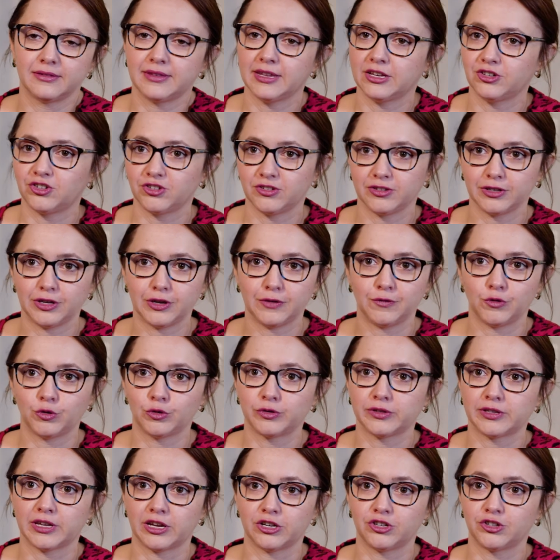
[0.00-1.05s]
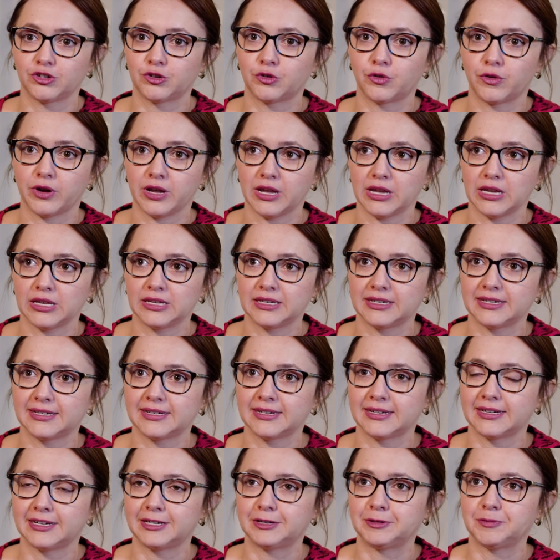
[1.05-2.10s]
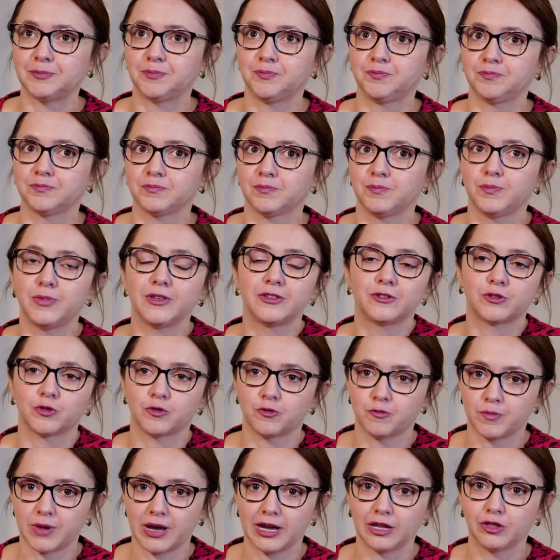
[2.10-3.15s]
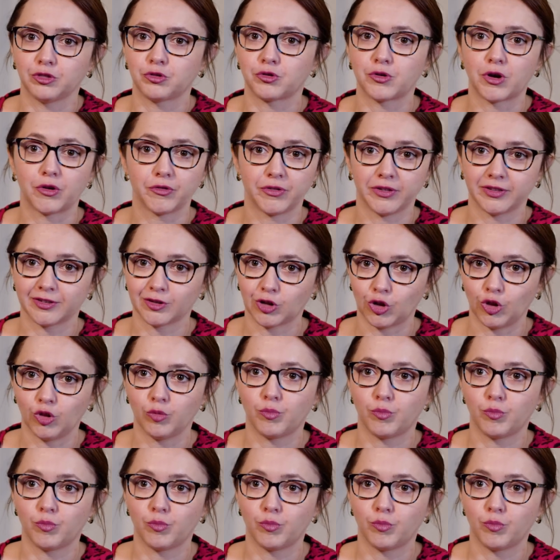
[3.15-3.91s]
They just give you such great peace of mind throughout this whole